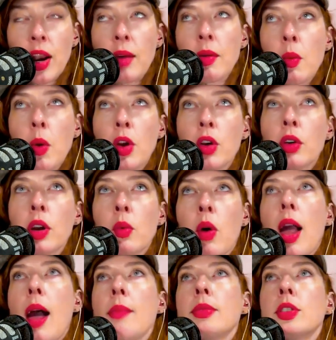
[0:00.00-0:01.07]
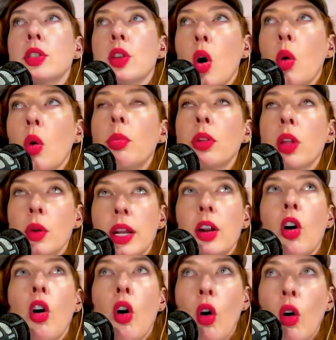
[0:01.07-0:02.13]
And I've been wondering why I'm so
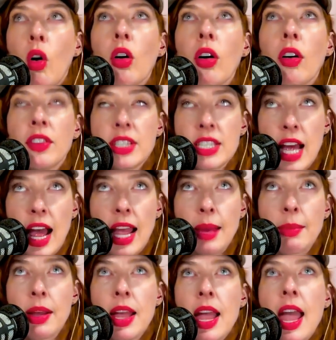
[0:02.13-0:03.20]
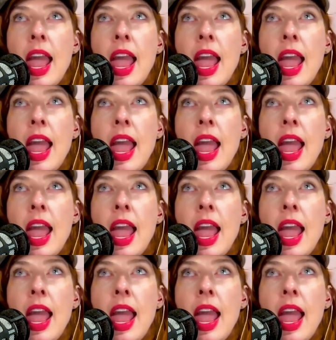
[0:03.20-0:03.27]
bloated all the time.